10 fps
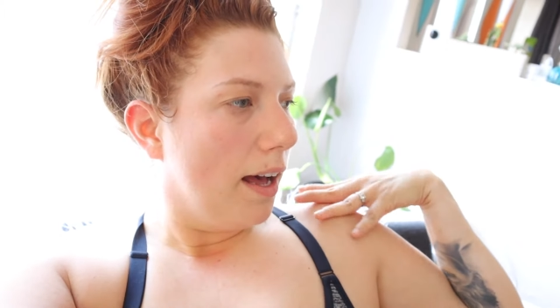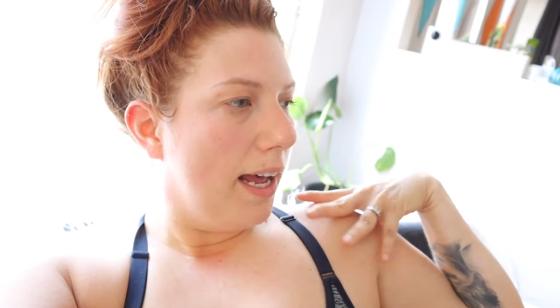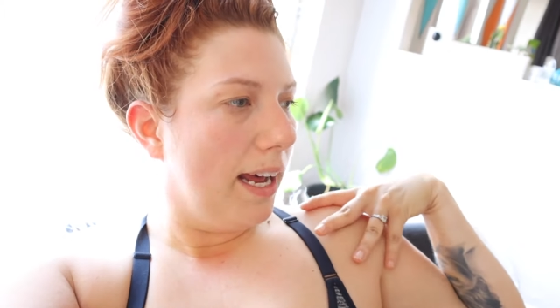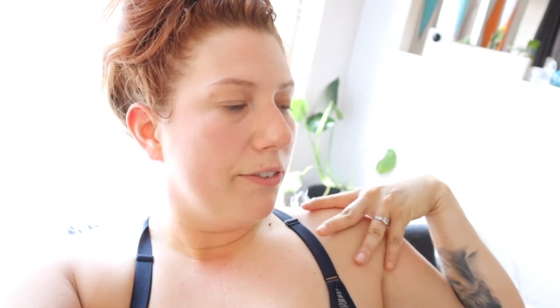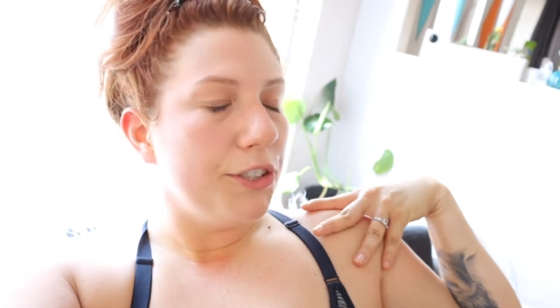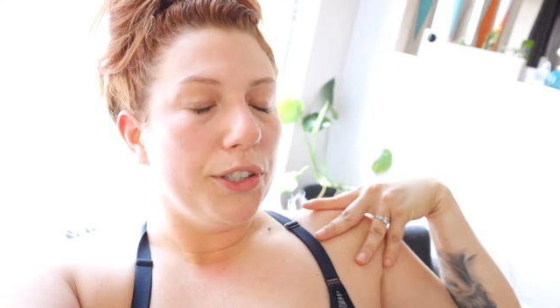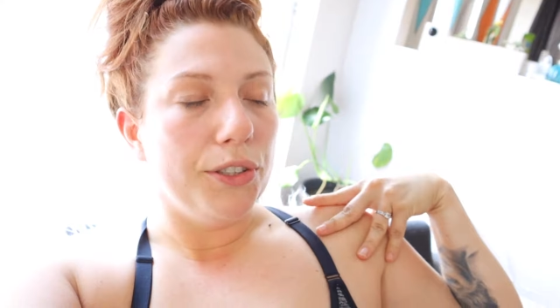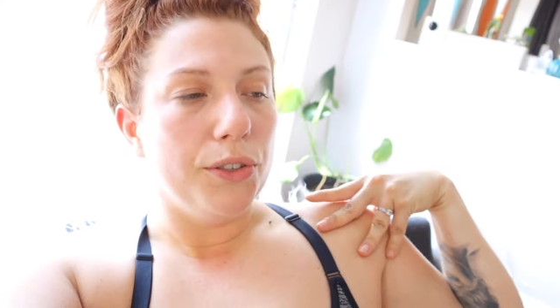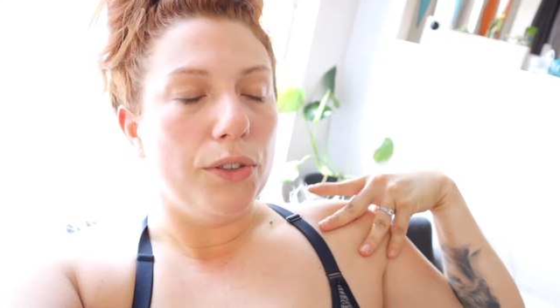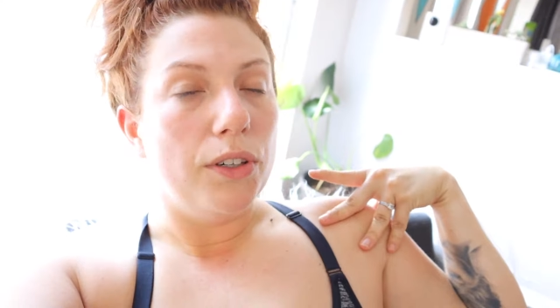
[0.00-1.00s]
I have
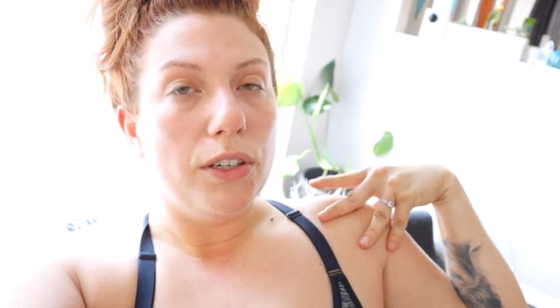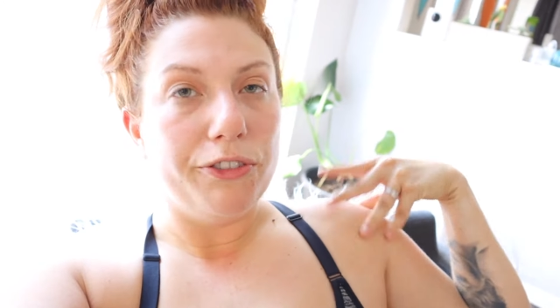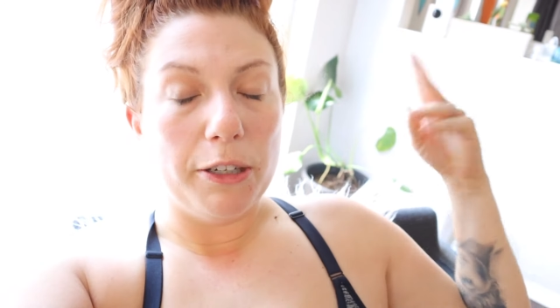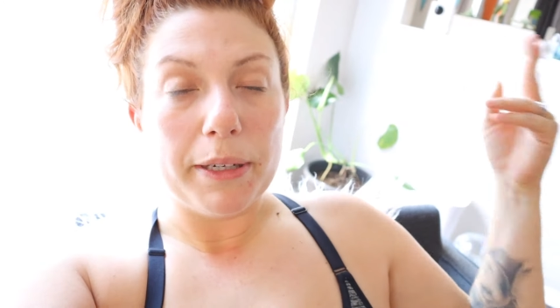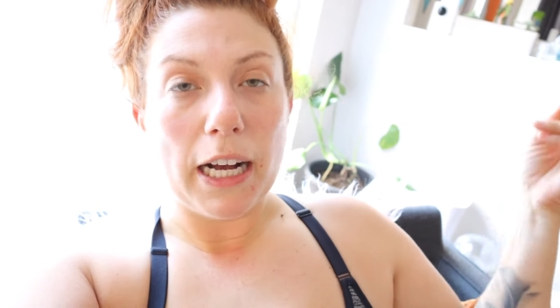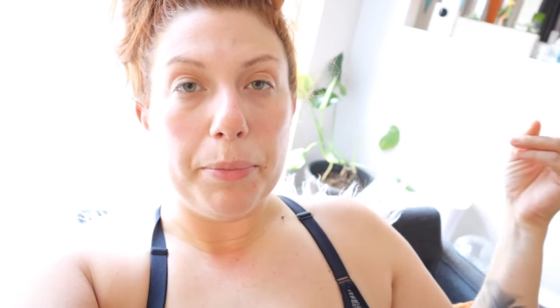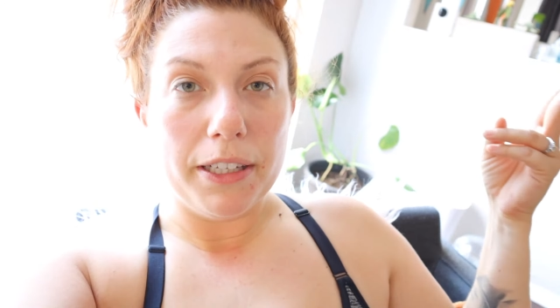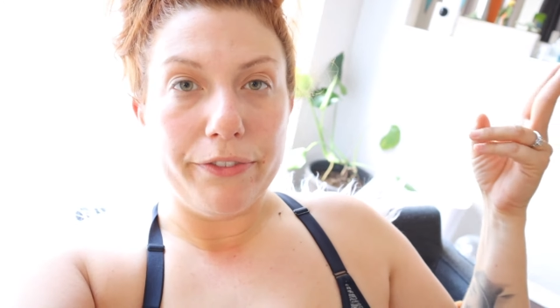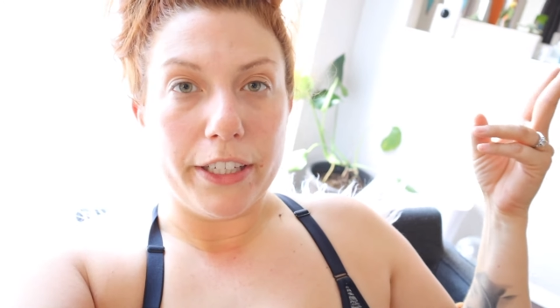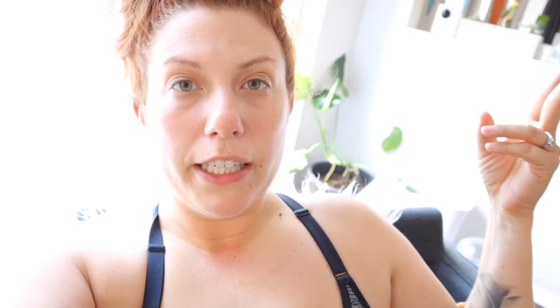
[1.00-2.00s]
to film a couple
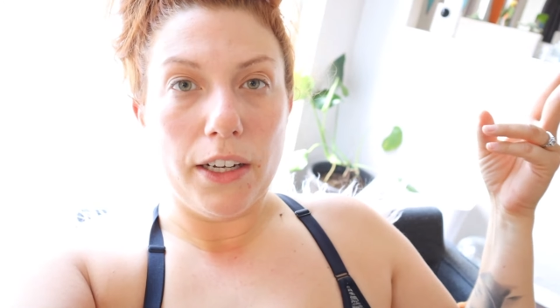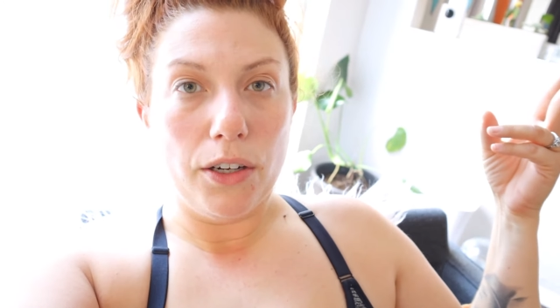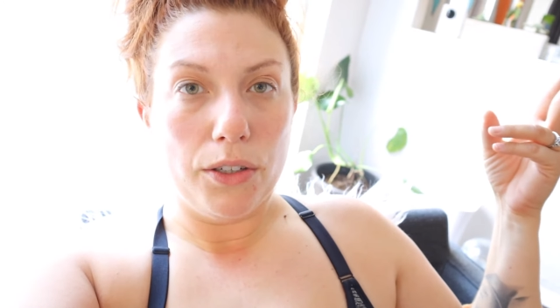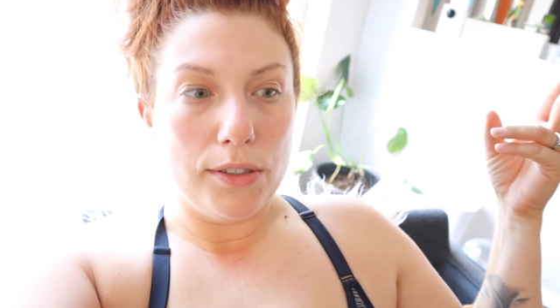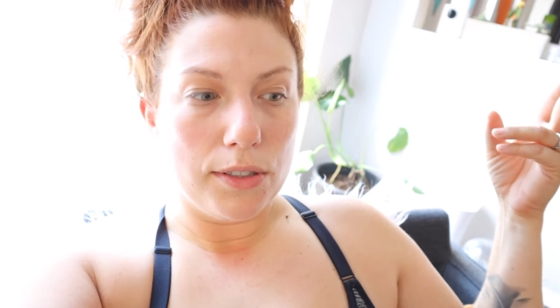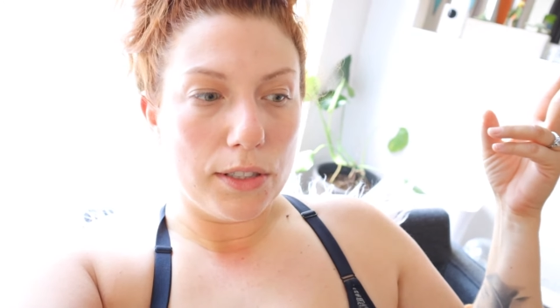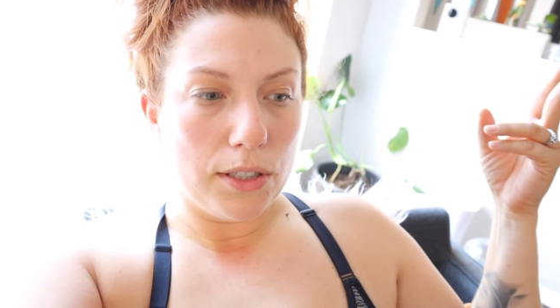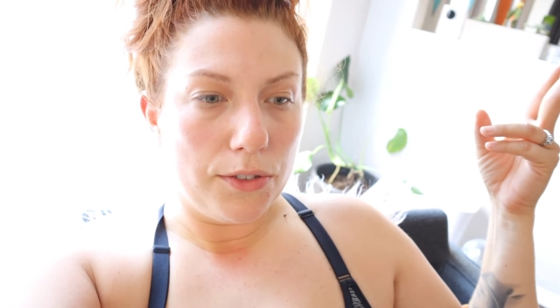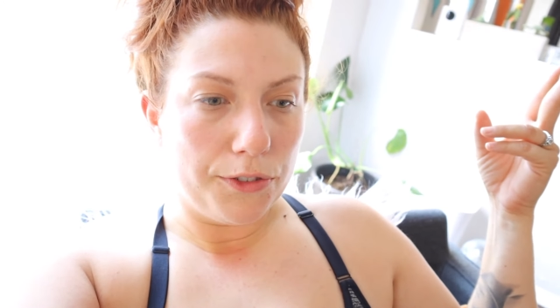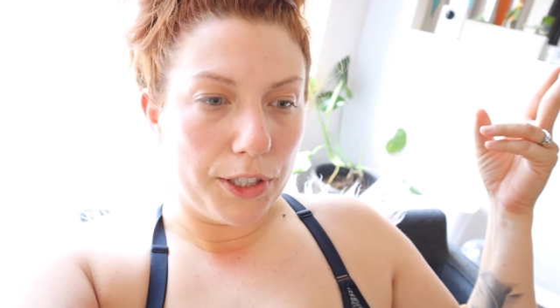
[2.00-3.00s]
of videos
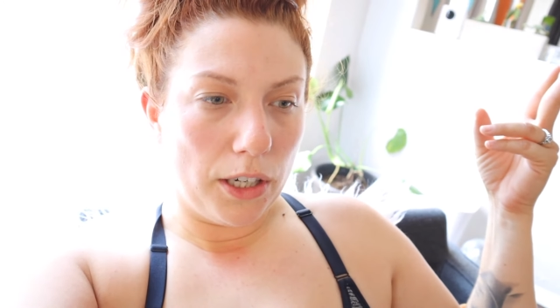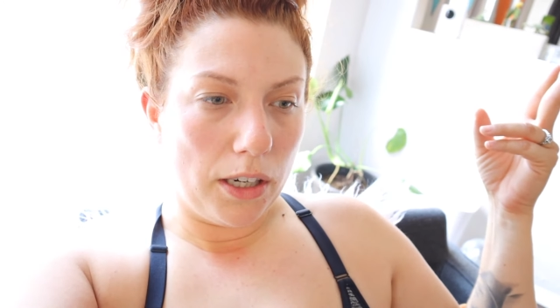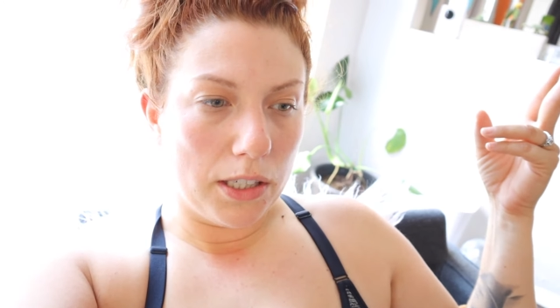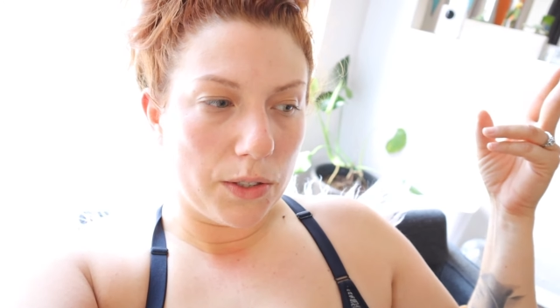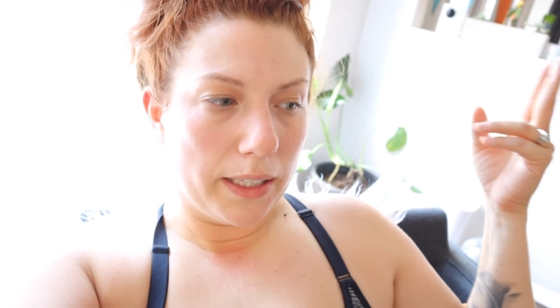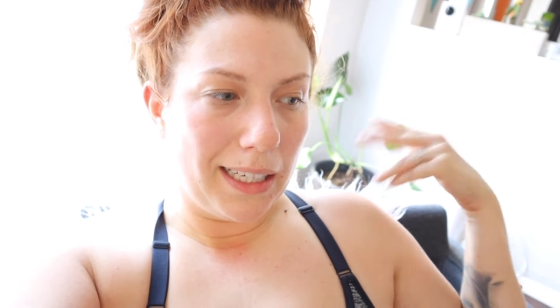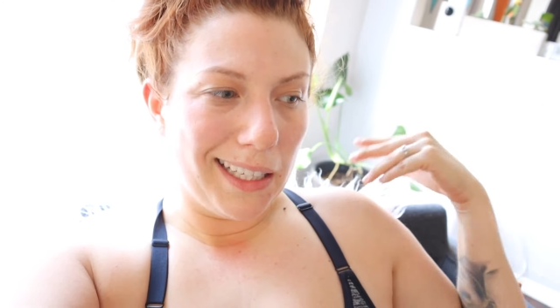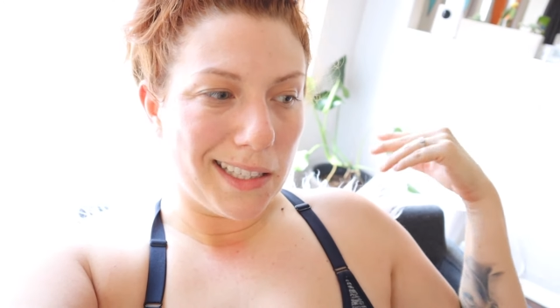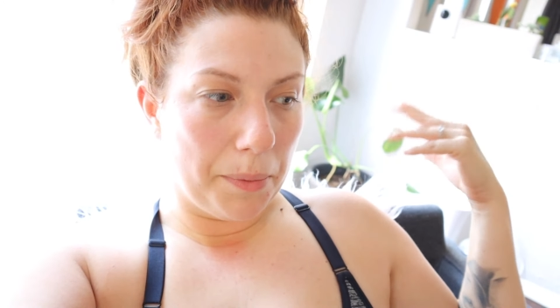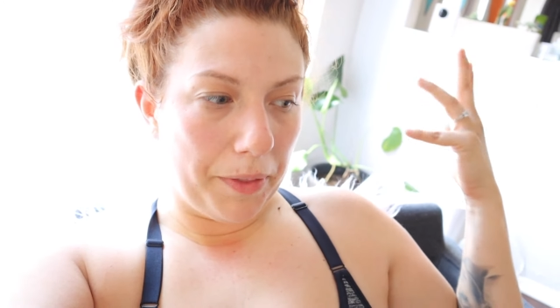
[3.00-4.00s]
for y'all so I can
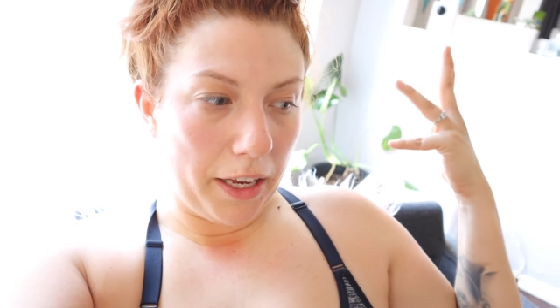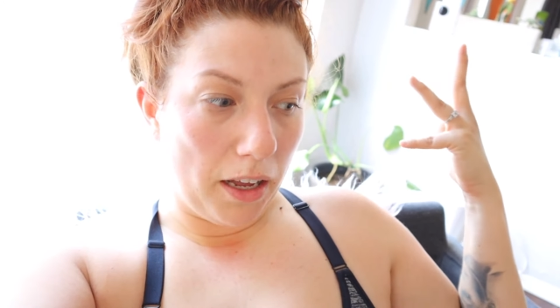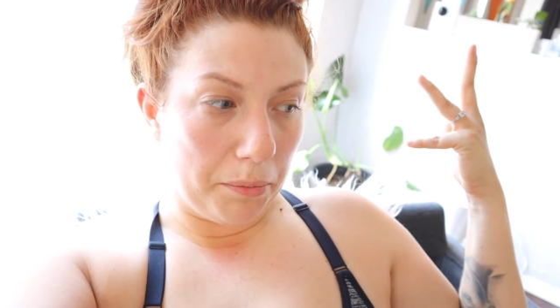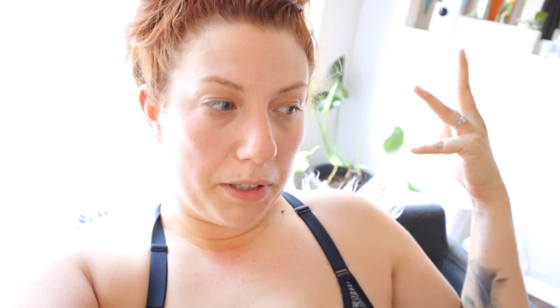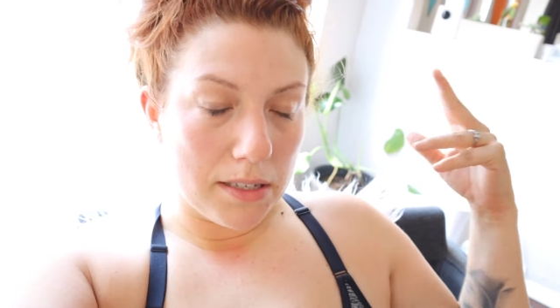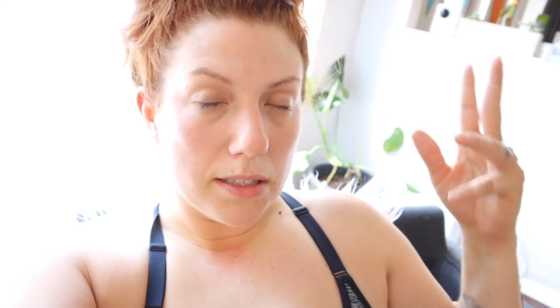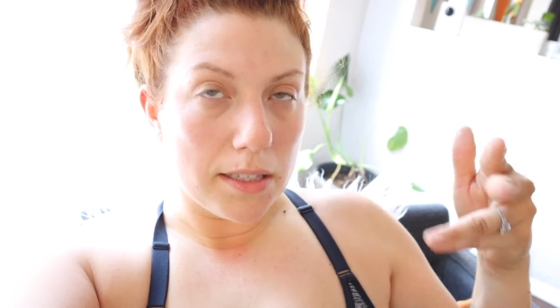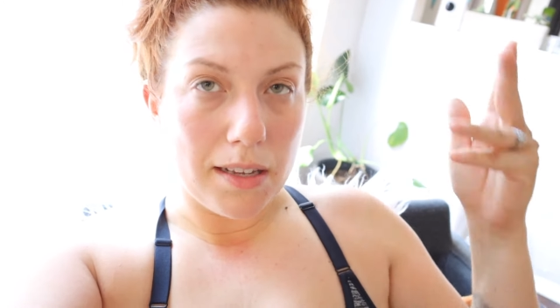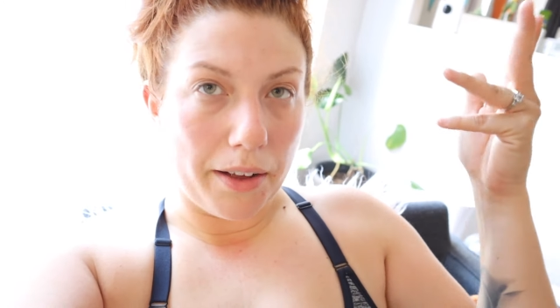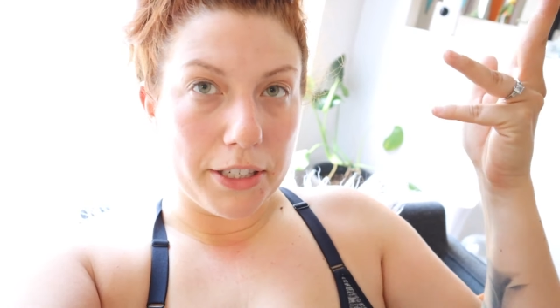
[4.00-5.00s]
get something up because
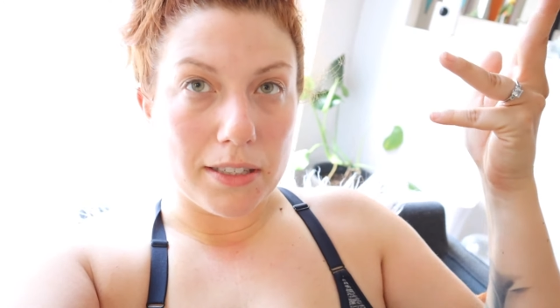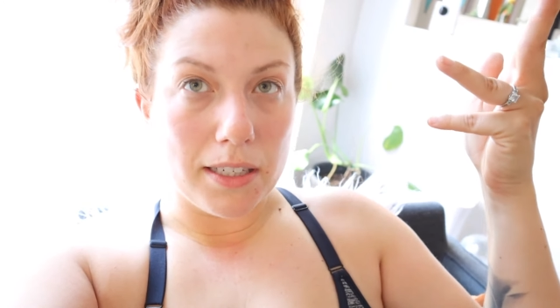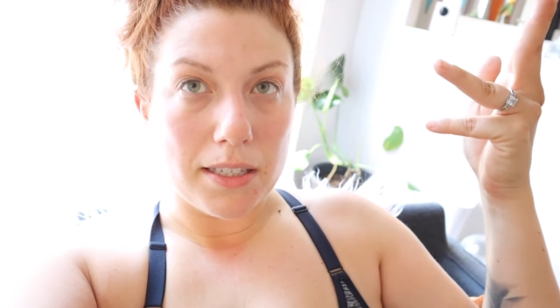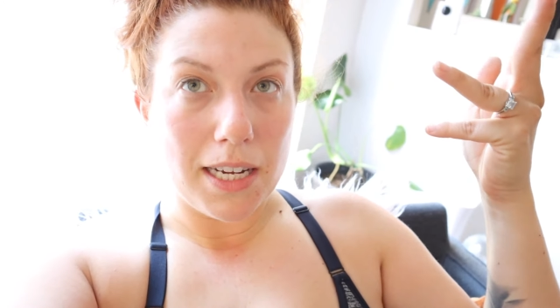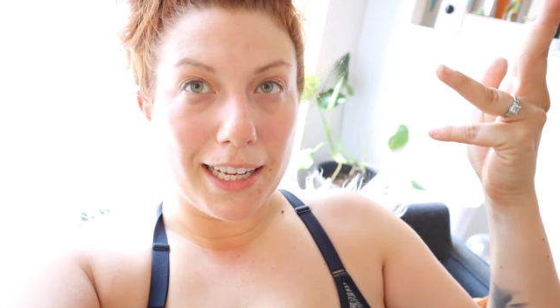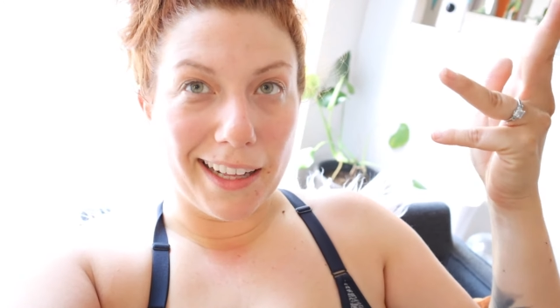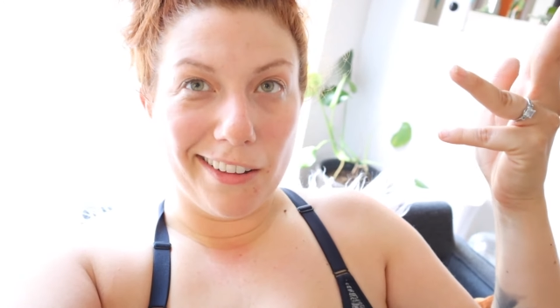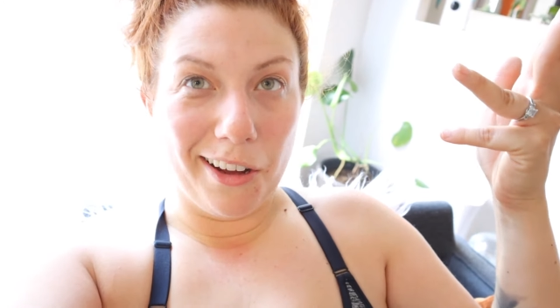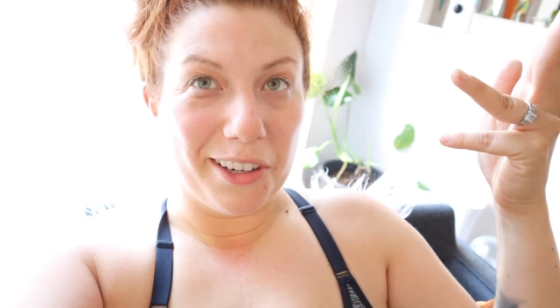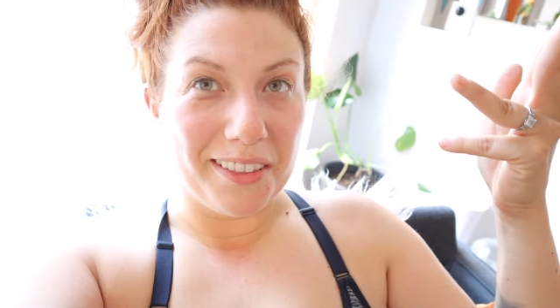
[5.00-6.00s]
this obviously is taking
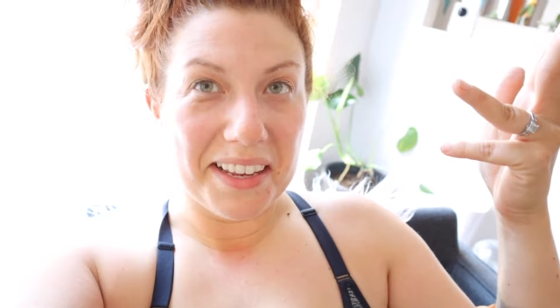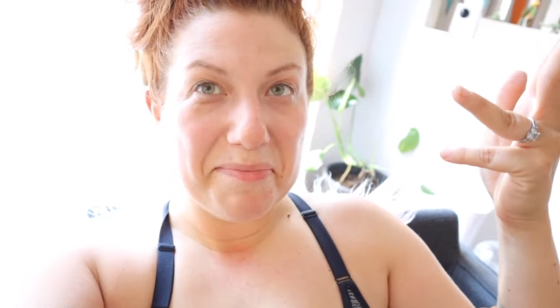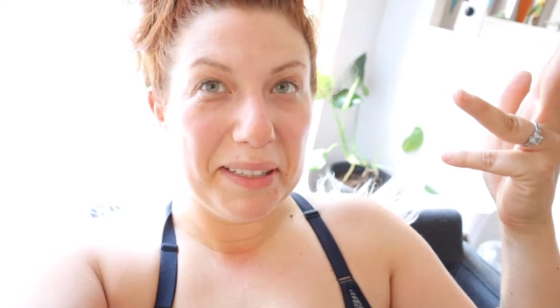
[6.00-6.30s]
longer than